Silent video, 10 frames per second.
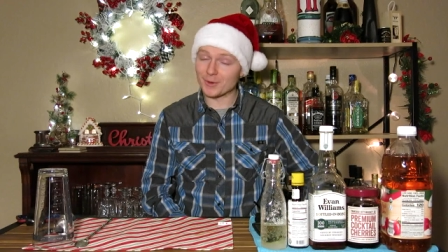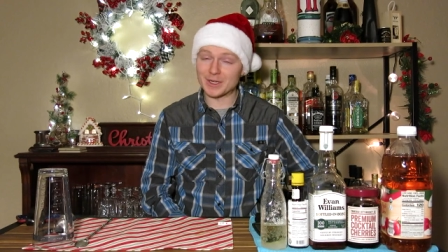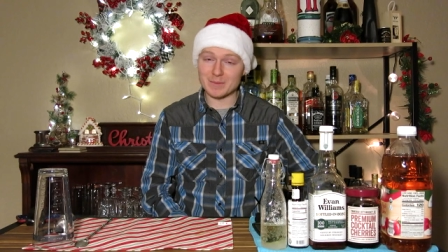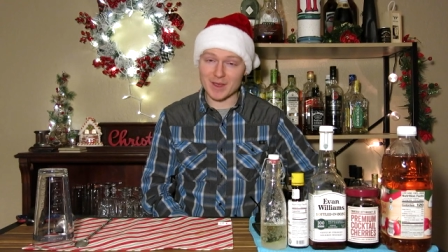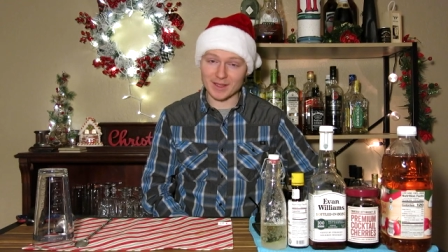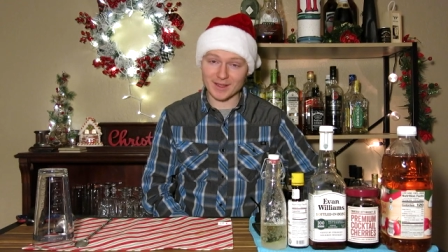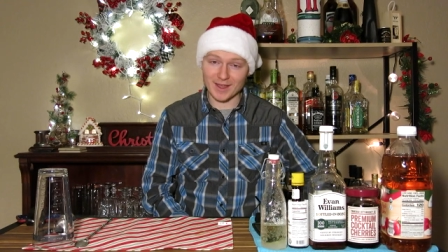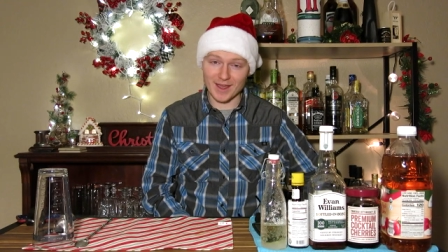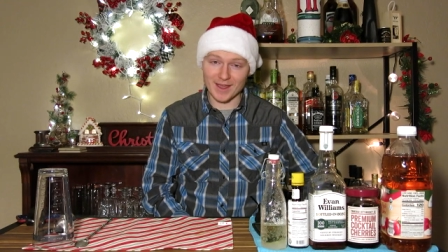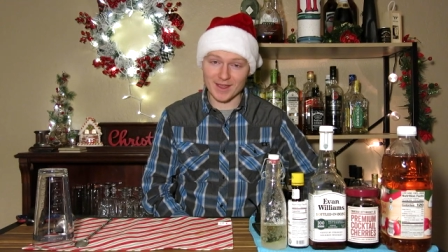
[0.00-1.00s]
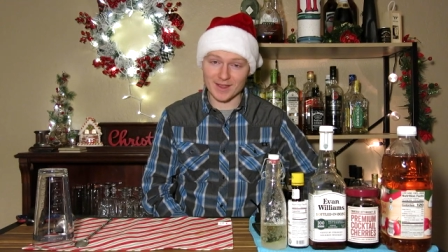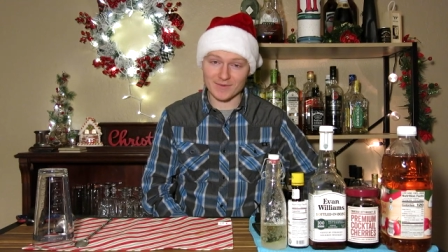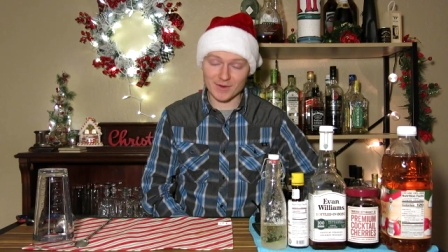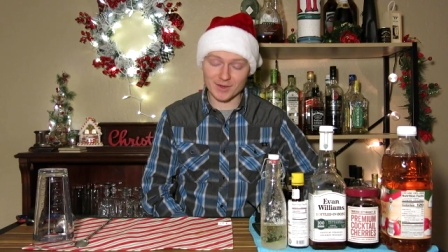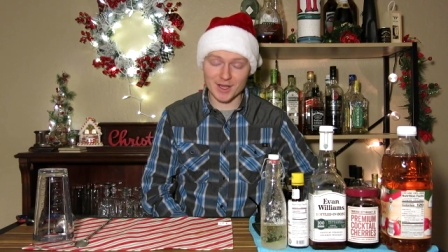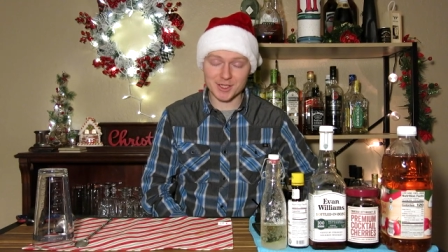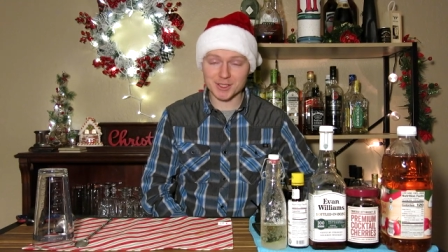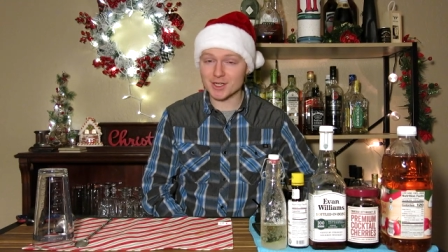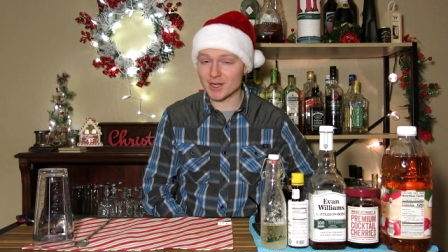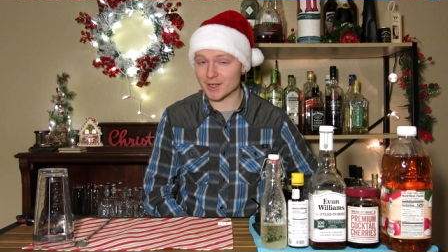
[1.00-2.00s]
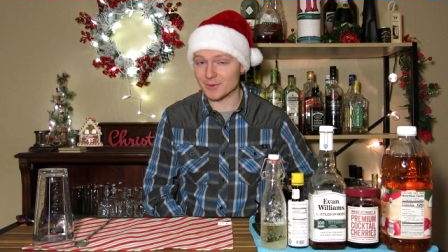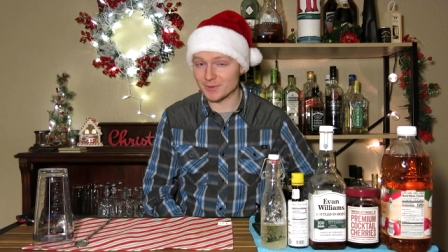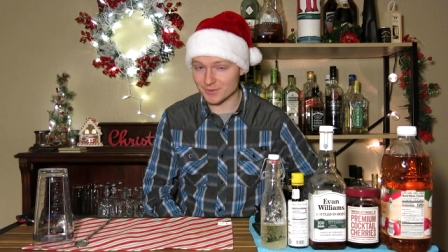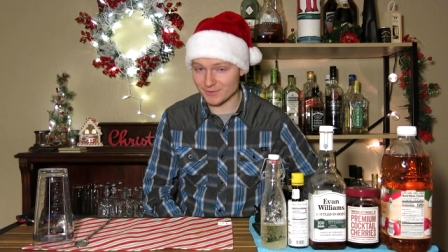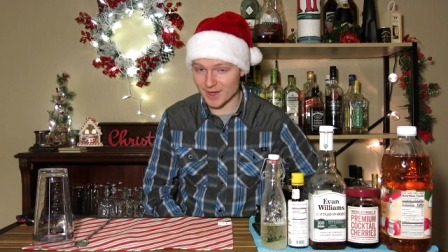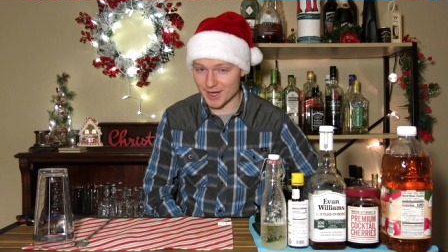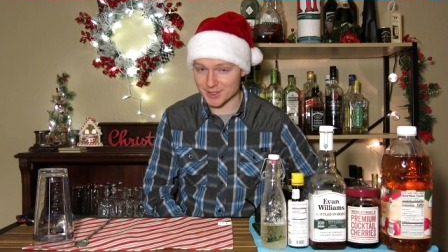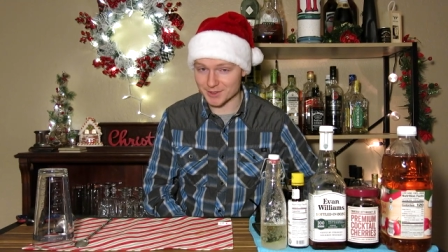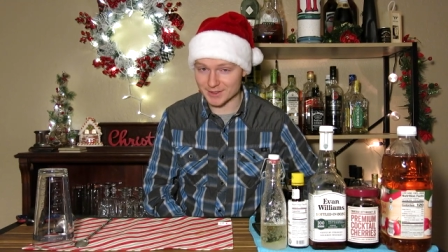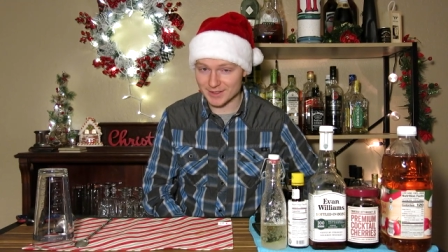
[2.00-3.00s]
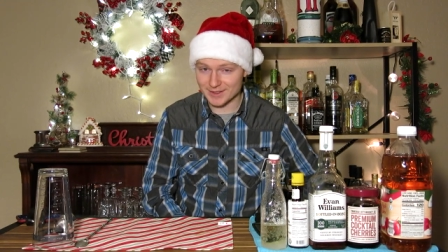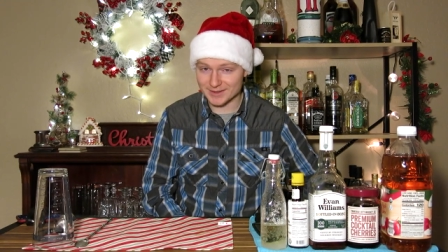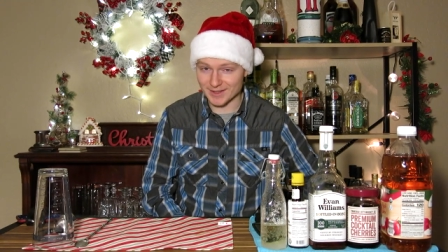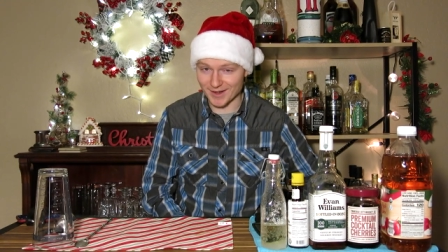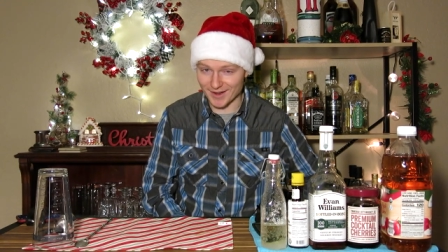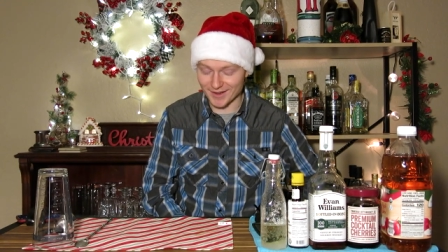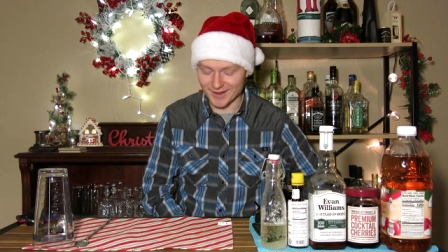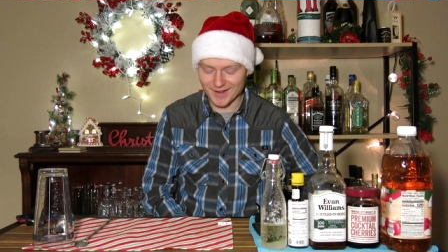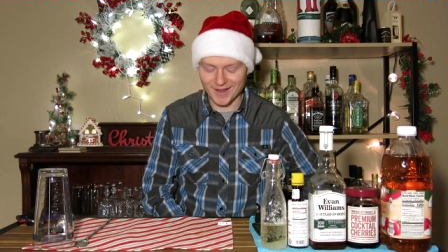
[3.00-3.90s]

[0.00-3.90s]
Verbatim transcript: going to make a variation on an old-fashioned today,